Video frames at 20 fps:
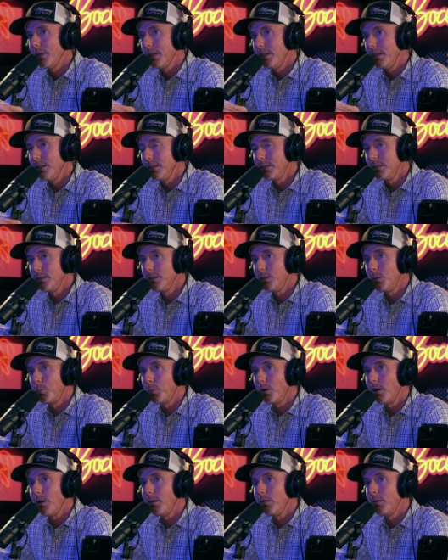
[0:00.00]
this is the
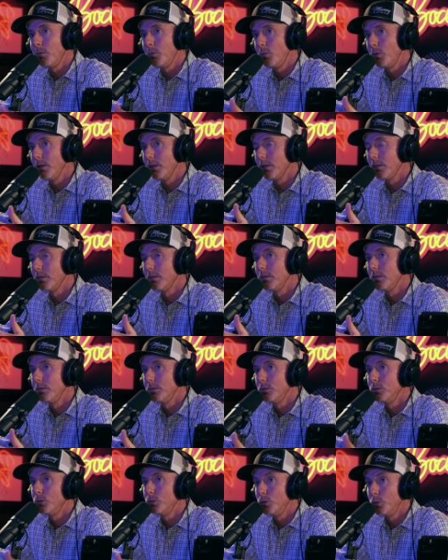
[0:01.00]
problem with
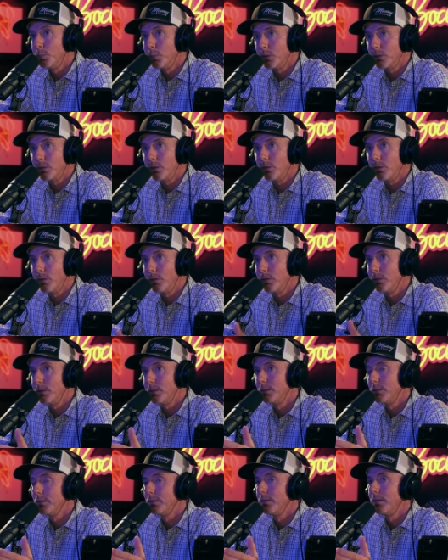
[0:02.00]
superstars,